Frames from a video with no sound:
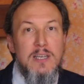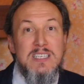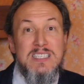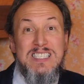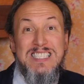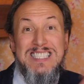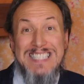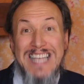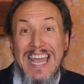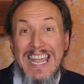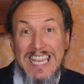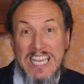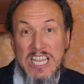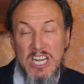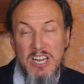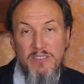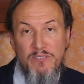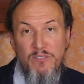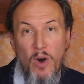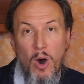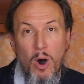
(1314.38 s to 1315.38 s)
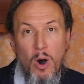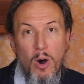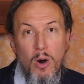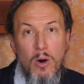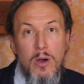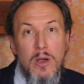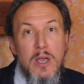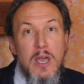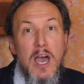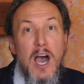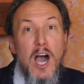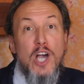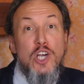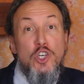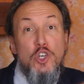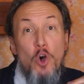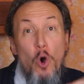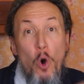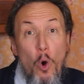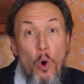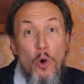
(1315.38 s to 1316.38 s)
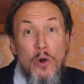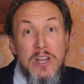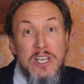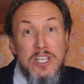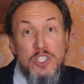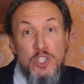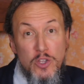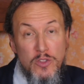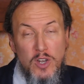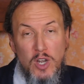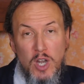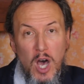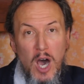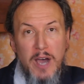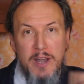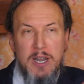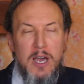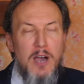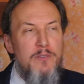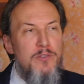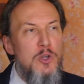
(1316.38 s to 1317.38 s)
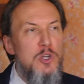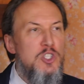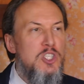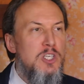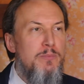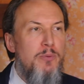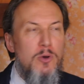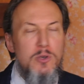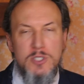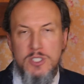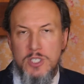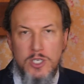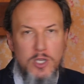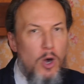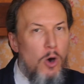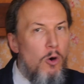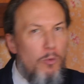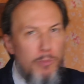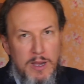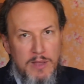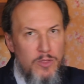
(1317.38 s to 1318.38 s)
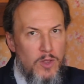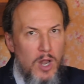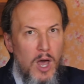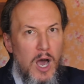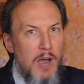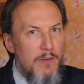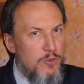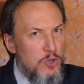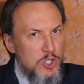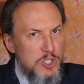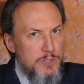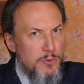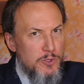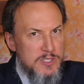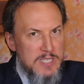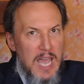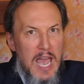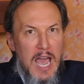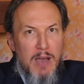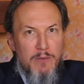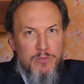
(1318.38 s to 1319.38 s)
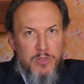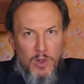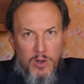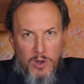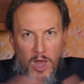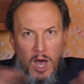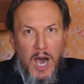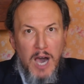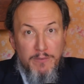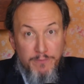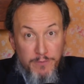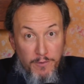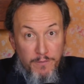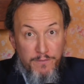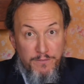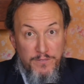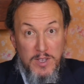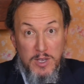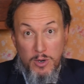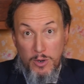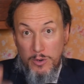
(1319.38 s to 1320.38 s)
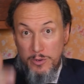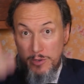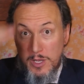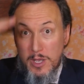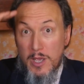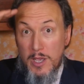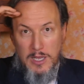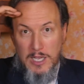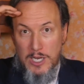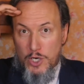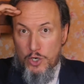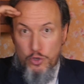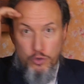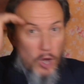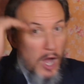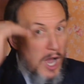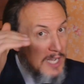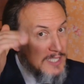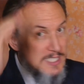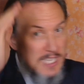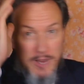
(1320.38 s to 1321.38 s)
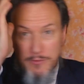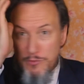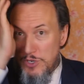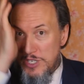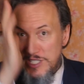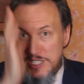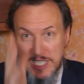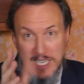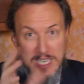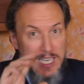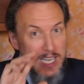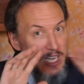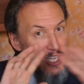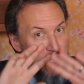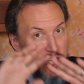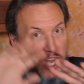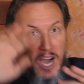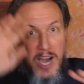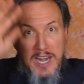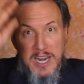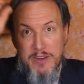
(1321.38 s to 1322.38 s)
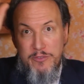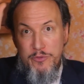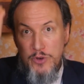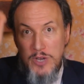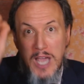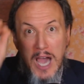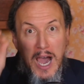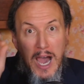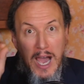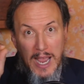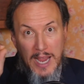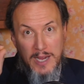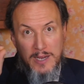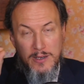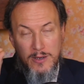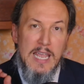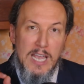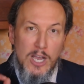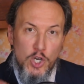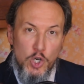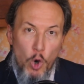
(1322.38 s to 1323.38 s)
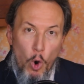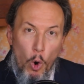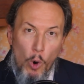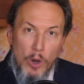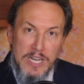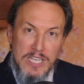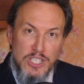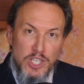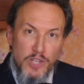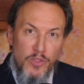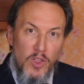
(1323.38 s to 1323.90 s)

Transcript: Second of all, according to the law, now if you're supposed to go by the law, if you're supposed to have the law fulfilled, like cross every T and dot every I, according